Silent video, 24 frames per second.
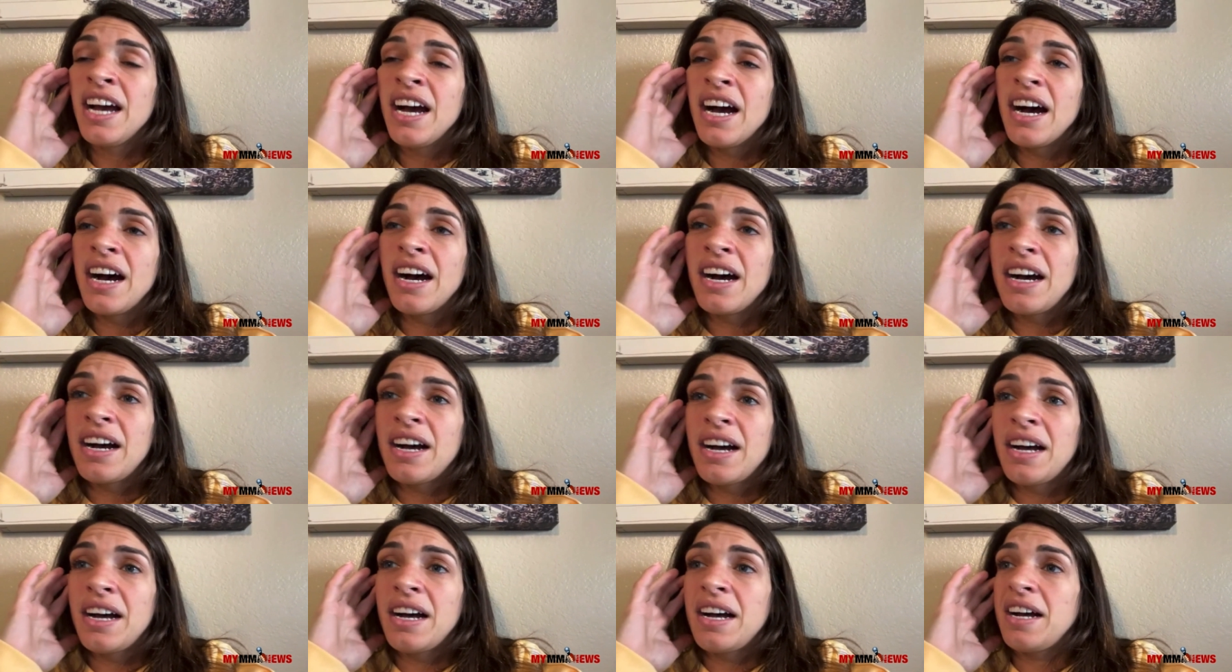
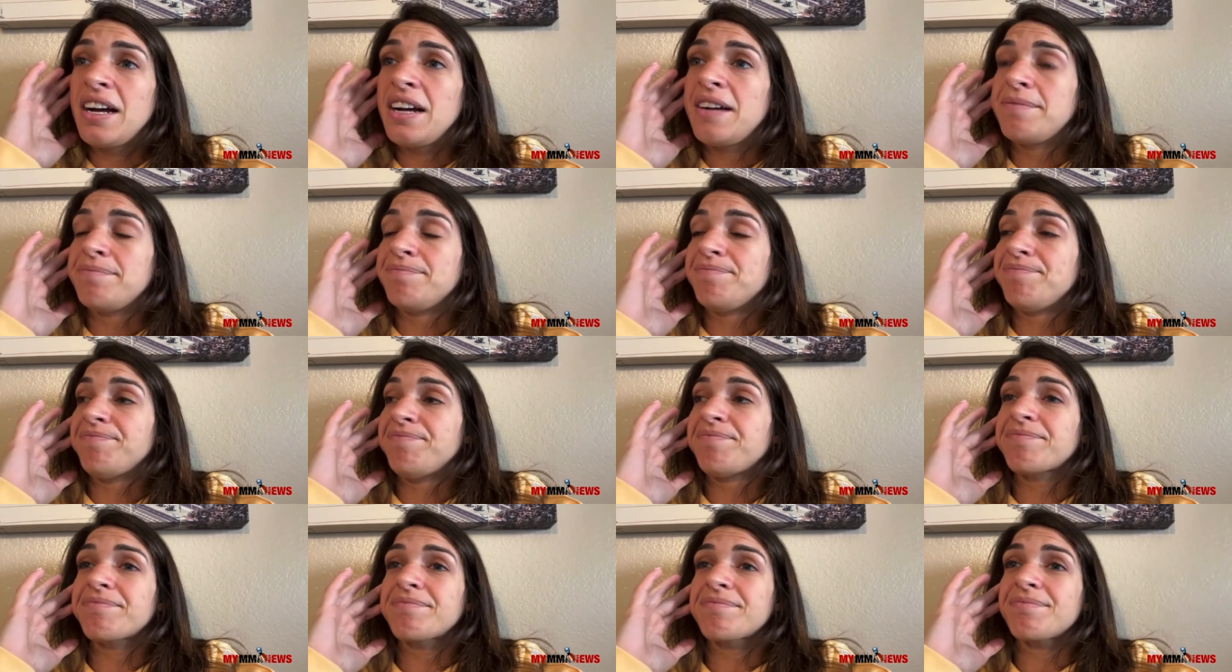Um,
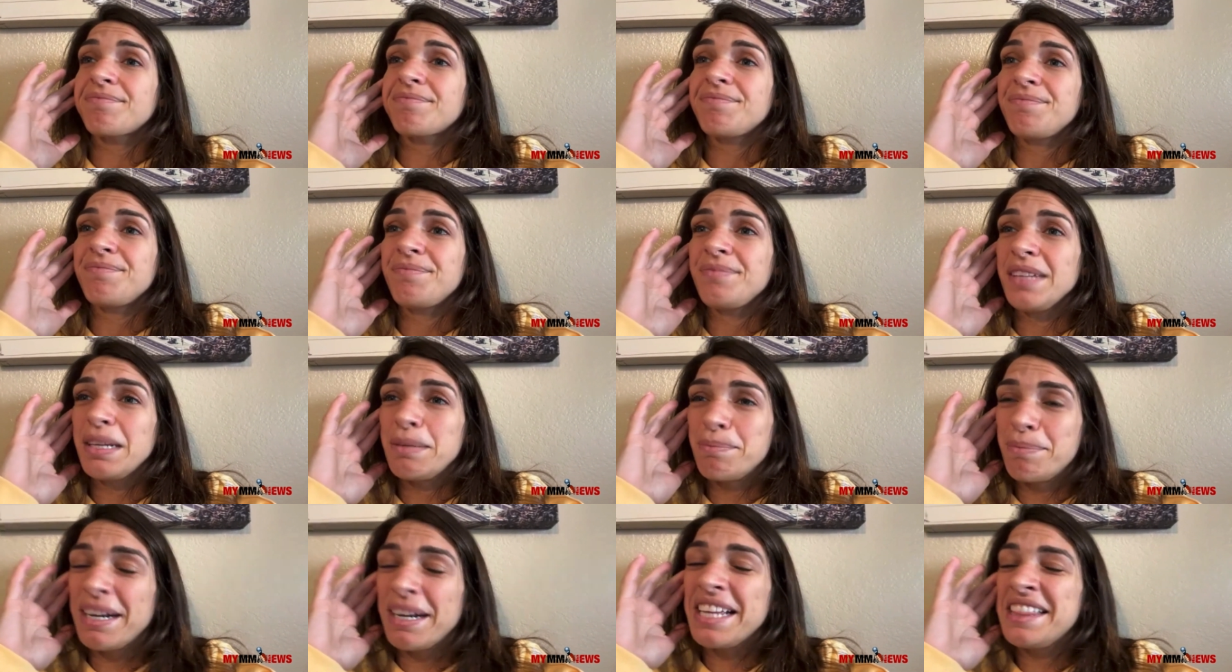
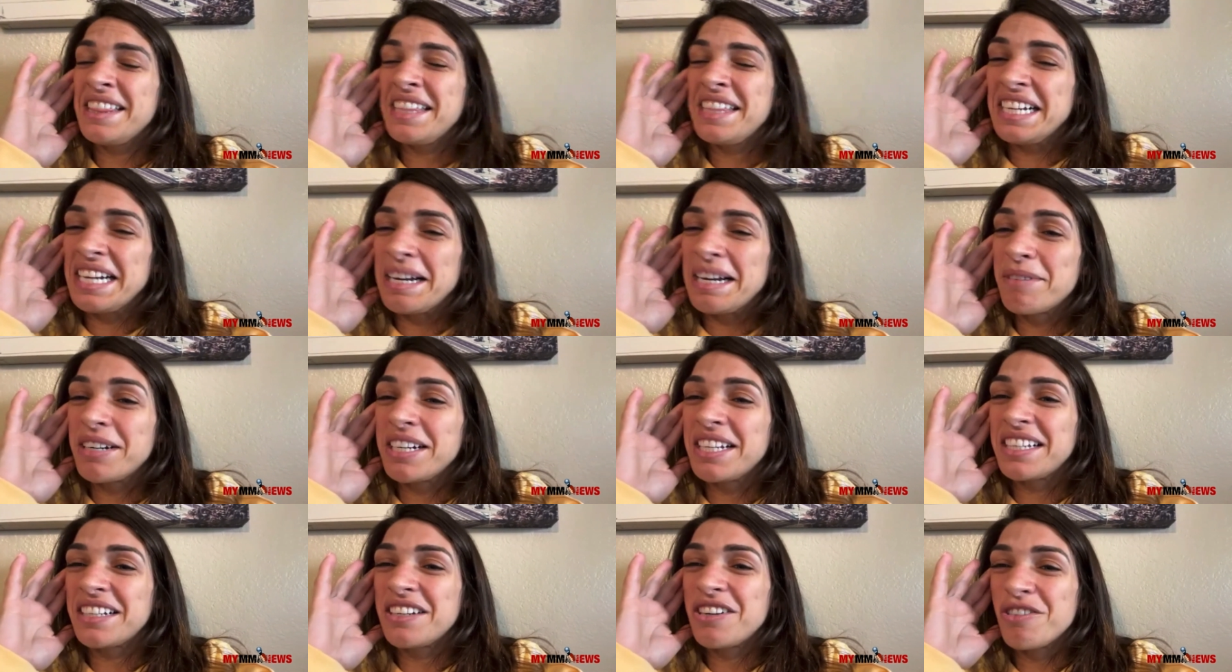but I think I'm
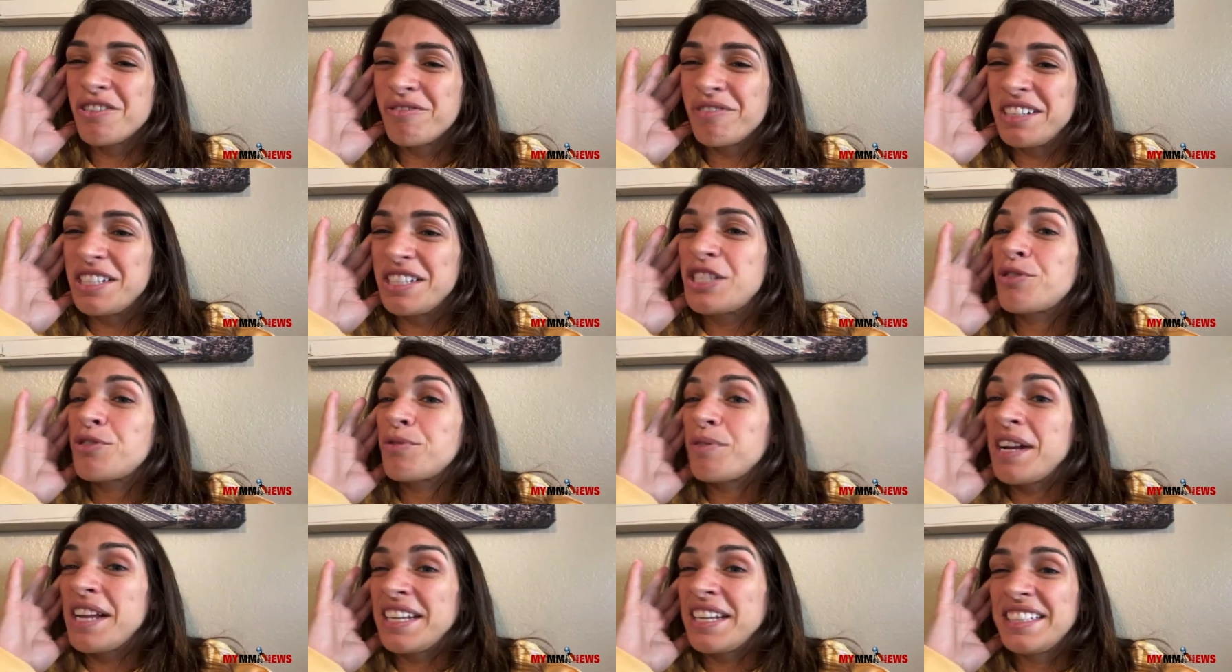going to go with
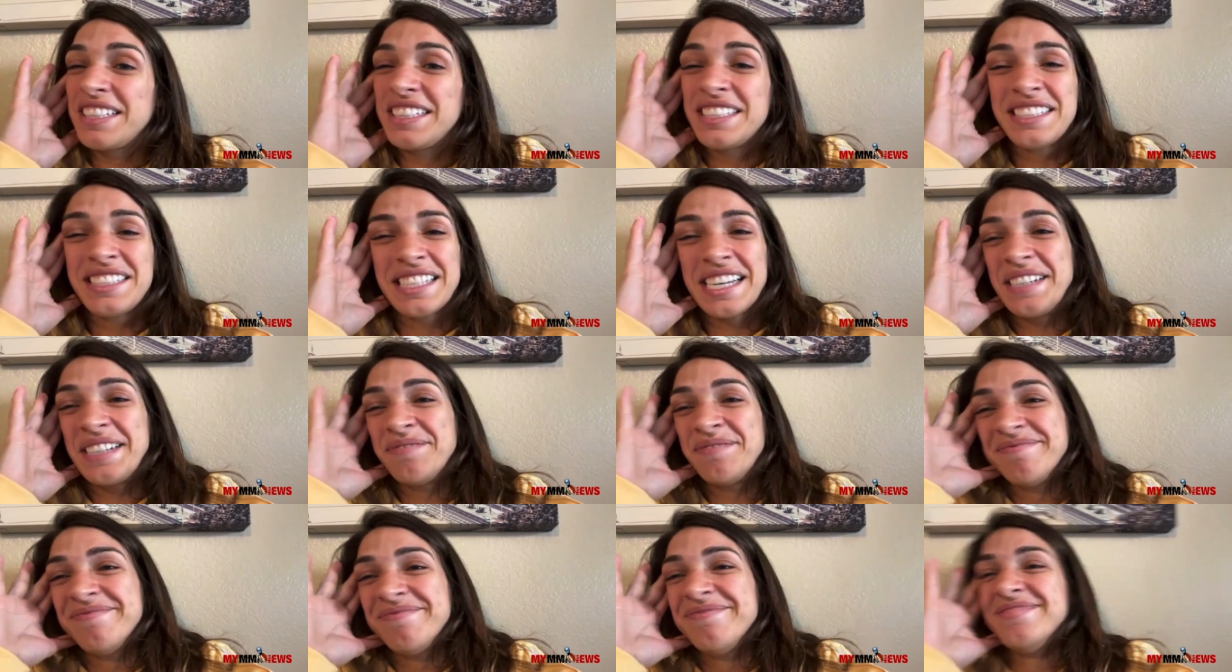Joanna this
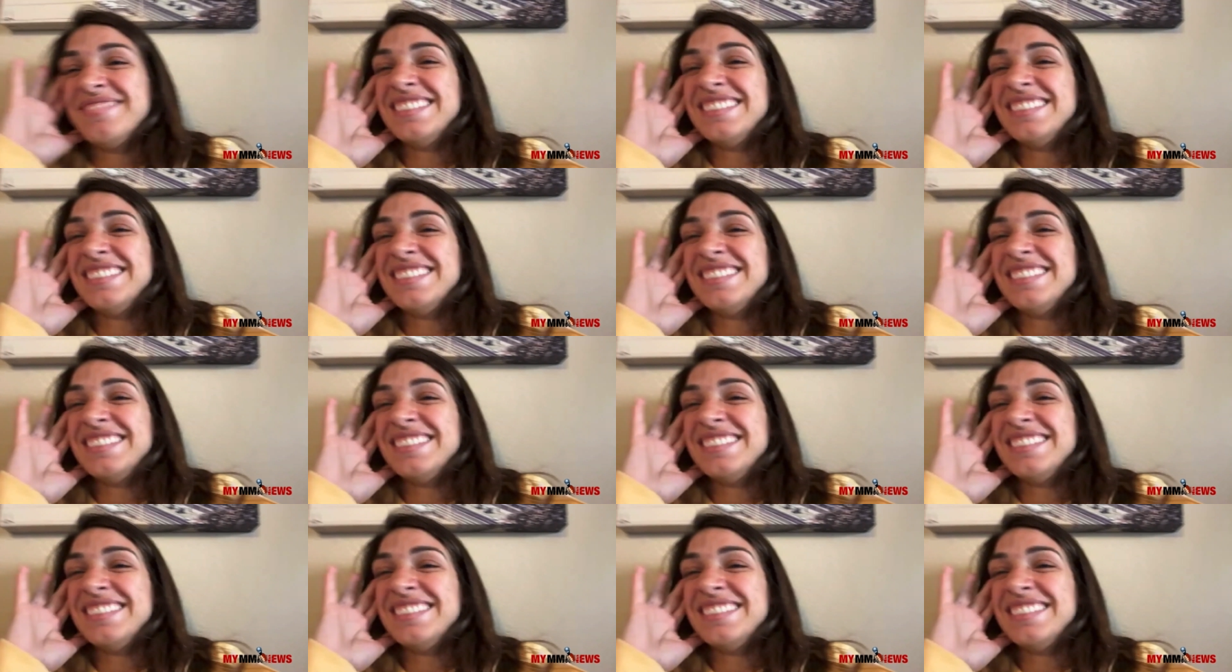time.